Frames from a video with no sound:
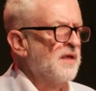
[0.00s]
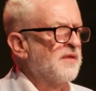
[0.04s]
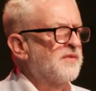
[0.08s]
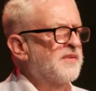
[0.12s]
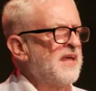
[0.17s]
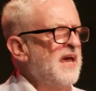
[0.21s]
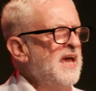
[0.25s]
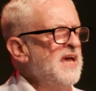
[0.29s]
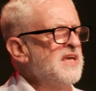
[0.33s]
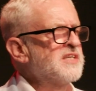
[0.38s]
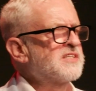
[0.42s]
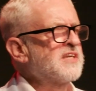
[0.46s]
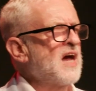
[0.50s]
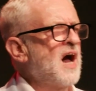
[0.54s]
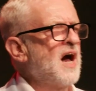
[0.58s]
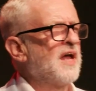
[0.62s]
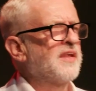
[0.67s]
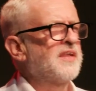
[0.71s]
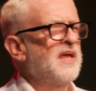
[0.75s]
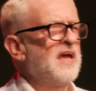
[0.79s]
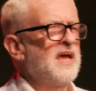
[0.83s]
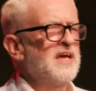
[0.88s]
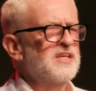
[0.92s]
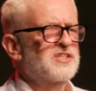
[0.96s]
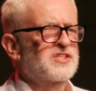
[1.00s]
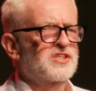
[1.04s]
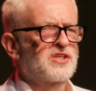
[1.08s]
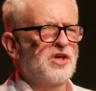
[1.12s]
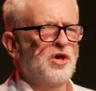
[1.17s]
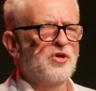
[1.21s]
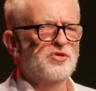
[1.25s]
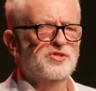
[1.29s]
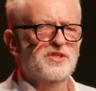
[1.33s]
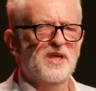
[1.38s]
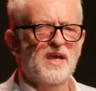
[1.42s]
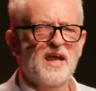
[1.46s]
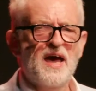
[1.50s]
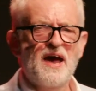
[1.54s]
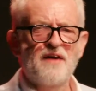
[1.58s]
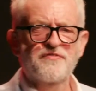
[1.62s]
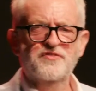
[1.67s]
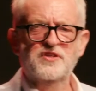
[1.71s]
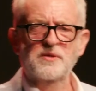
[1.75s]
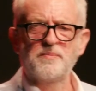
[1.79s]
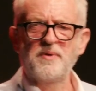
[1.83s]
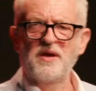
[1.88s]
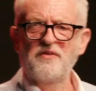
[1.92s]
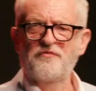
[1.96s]
These are the issues
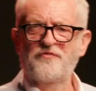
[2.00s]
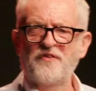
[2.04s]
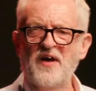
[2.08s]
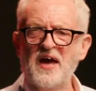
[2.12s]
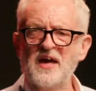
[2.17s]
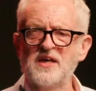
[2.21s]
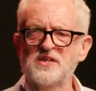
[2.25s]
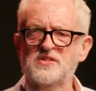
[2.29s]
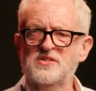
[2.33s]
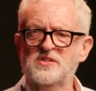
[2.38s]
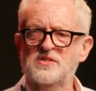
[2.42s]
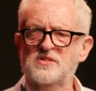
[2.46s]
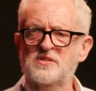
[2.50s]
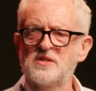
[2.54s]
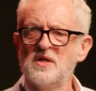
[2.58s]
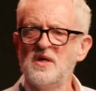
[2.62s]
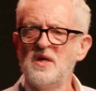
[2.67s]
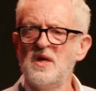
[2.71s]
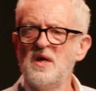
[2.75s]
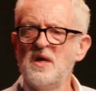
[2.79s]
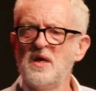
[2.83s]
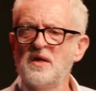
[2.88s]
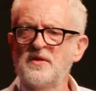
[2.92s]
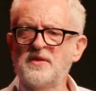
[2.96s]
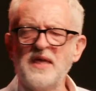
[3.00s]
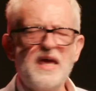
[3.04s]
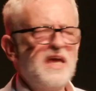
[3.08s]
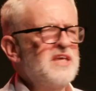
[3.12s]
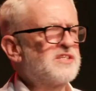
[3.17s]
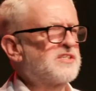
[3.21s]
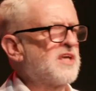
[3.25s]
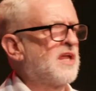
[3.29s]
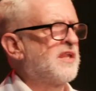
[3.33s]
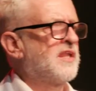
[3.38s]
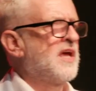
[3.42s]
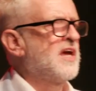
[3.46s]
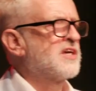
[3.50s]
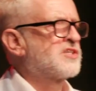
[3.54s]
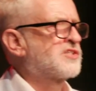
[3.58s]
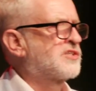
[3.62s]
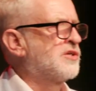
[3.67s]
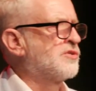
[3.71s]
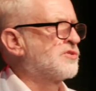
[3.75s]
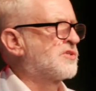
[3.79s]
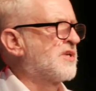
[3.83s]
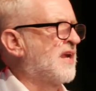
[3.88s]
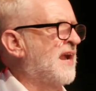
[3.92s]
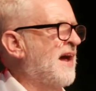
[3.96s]
that have to be faced. These are the
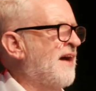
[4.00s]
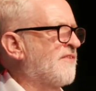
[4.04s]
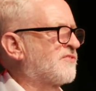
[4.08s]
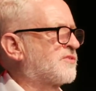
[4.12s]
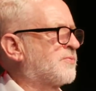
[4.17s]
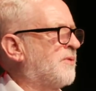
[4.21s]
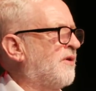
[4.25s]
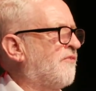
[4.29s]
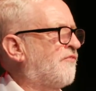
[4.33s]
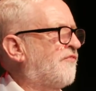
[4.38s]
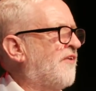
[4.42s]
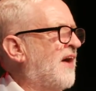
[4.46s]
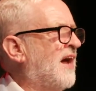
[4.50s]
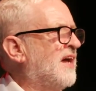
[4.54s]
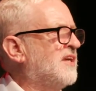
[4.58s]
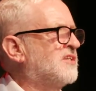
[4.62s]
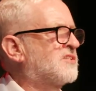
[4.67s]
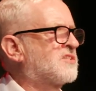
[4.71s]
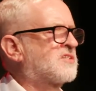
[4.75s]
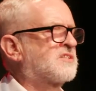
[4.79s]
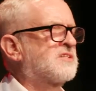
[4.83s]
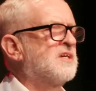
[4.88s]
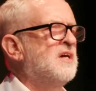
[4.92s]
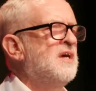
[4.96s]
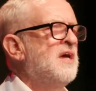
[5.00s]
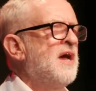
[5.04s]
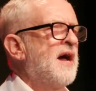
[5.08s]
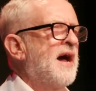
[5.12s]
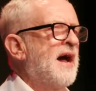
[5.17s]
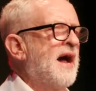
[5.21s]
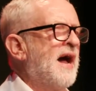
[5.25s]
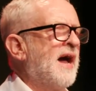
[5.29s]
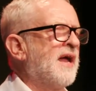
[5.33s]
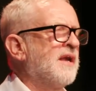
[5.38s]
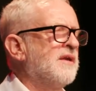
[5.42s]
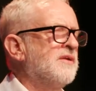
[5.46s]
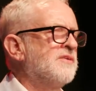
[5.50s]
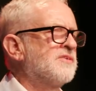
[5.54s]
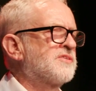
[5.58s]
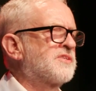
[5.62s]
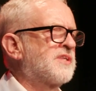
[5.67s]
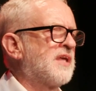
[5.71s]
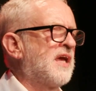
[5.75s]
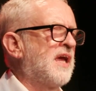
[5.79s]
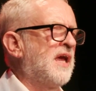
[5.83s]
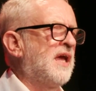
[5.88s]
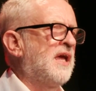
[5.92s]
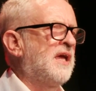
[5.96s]
issues that have to be faced, and
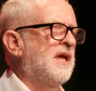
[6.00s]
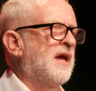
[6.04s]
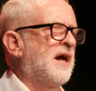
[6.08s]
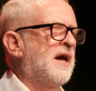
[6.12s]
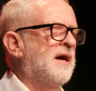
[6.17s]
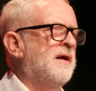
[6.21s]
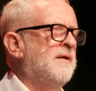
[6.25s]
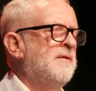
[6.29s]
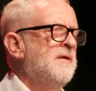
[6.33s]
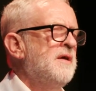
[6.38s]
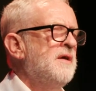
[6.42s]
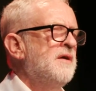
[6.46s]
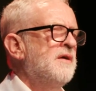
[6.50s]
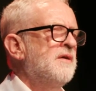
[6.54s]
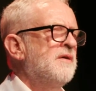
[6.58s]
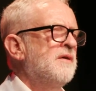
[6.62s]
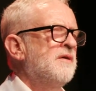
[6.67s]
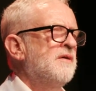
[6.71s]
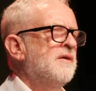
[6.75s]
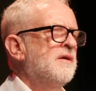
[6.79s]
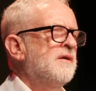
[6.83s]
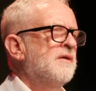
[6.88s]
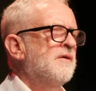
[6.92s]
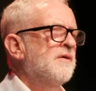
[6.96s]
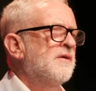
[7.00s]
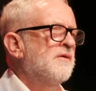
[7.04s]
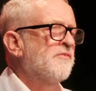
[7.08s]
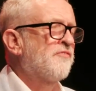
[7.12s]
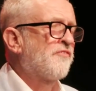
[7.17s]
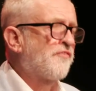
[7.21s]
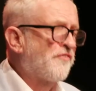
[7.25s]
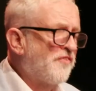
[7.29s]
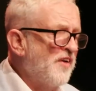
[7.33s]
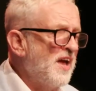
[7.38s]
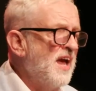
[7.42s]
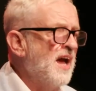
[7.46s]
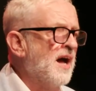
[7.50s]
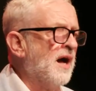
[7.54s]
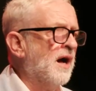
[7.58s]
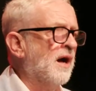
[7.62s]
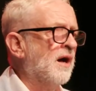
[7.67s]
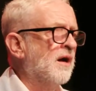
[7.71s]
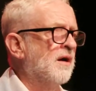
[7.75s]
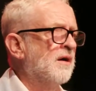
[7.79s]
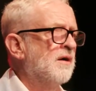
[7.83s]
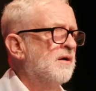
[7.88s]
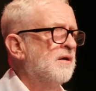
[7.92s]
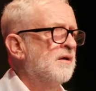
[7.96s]
the uh,
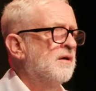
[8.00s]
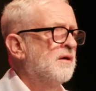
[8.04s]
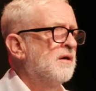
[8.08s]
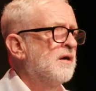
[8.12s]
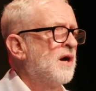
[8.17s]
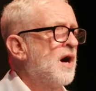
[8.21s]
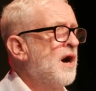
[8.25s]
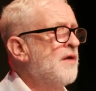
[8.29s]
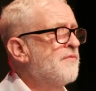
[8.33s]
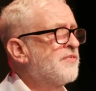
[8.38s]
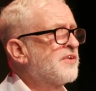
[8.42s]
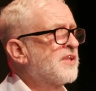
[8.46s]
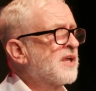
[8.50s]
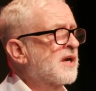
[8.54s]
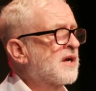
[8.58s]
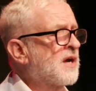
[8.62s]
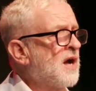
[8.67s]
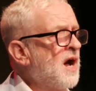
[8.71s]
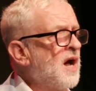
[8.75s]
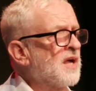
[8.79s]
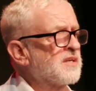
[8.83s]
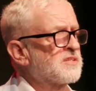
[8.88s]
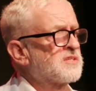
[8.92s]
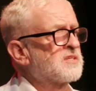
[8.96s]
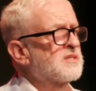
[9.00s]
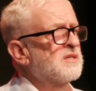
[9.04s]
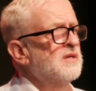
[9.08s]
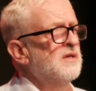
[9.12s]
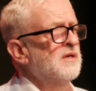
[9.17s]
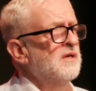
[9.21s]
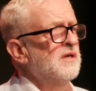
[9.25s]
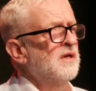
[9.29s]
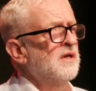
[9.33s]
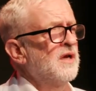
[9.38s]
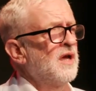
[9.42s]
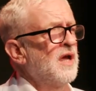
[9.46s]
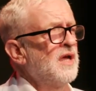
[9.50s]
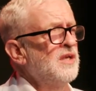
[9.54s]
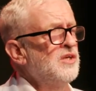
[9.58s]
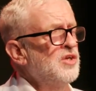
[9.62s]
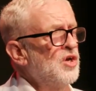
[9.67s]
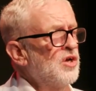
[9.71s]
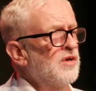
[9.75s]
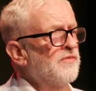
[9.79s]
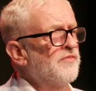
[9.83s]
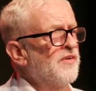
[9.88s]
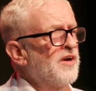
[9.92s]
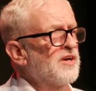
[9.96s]
fear over the cut in
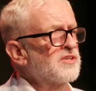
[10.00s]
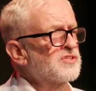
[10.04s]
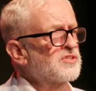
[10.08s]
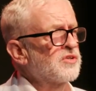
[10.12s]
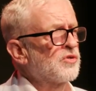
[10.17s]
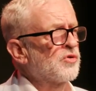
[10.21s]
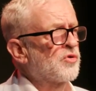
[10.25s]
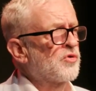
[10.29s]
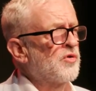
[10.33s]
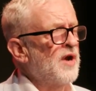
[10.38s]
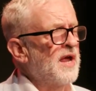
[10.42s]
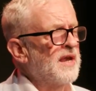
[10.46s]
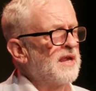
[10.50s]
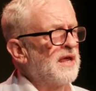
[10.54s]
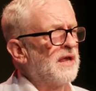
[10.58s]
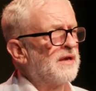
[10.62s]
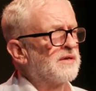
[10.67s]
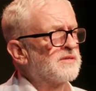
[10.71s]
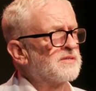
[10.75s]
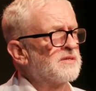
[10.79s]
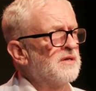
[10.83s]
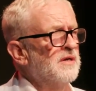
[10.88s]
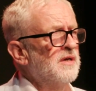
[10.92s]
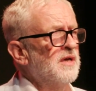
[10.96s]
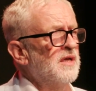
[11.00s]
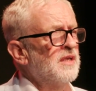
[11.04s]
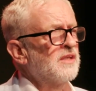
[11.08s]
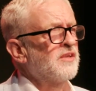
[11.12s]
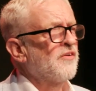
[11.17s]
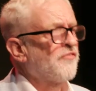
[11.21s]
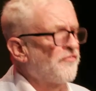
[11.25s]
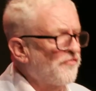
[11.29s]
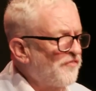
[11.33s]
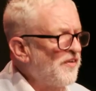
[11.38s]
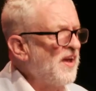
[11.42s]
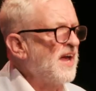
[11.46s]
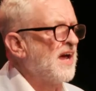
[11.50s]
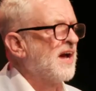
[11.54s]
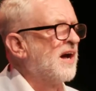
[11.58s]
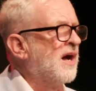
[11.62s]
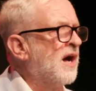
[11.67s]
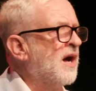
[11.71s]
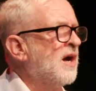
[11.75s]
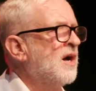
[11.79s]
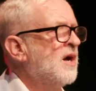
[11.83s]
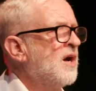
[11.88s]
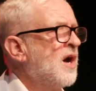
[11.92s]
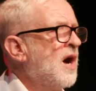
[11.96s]
universal credit the
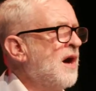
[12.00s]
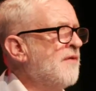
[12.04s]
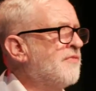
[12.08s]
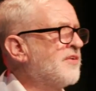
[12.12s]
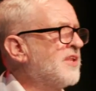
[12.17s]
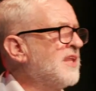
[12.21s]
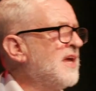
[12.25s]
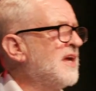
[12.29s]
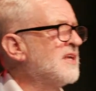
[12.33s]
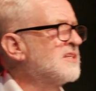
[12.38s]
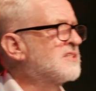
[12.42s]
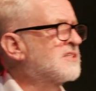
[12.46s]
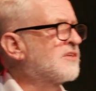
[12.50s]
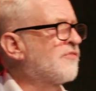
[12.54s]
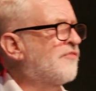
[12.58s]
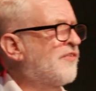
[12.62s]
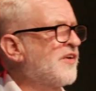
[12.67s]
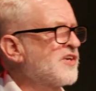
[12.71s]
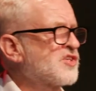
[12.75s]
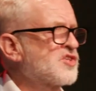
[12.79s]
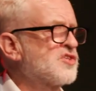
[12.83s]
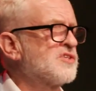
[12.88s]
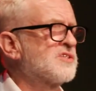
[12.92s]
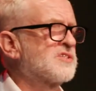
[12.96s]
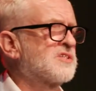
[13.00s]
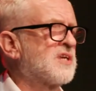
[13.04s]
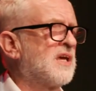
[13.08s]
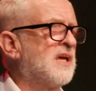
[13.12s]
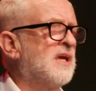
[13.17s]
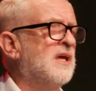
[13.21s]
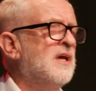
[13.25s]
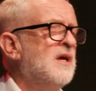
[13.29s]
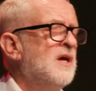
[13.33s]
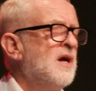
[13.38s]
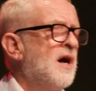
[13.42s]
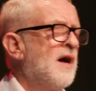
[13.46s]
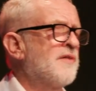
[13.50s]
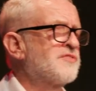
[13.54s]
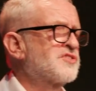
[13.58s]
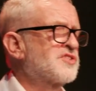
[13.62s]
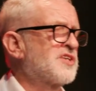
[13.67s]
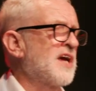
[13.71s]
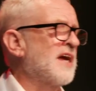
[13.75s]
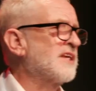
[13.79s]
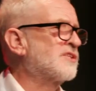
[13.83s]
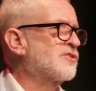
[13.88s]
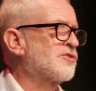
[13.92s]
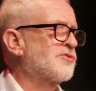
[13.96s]
fear over the insufficiency of
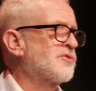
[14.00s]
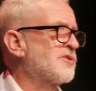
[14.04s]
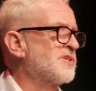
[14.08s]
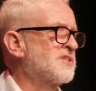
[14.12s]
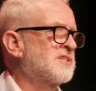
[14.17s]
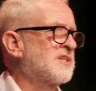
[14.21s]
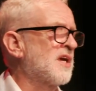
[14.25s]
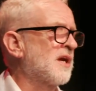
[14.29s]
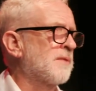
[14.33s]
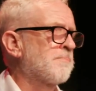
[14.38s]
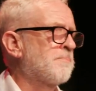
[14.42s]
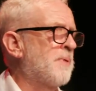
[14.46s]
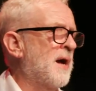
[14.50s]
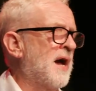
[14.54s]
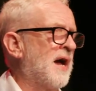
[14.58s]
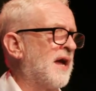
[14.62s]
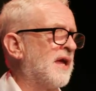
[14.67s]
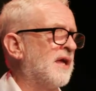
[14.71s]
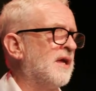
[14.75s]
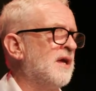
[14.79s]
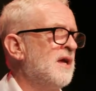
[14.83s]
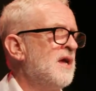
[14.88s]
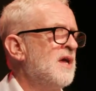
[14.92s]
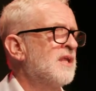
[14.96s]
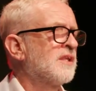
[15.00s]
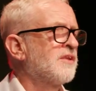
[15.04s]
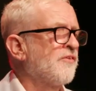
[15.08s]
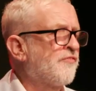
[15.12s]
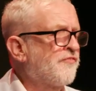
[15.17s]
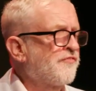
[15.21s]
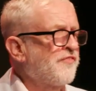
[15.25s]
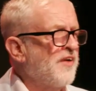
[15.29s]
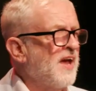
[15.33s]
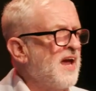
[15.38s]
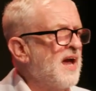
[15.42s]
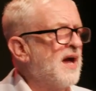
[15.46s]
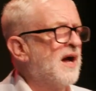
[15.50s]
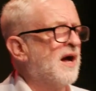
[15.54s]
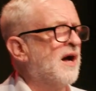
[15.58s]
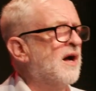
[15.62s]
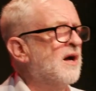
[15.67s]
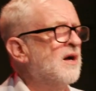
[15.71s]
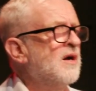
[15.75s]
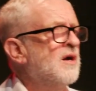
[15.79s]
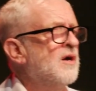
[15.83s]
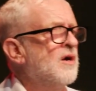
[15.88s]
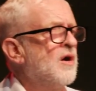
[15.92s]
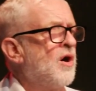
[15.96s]
statutory sick pay, the fear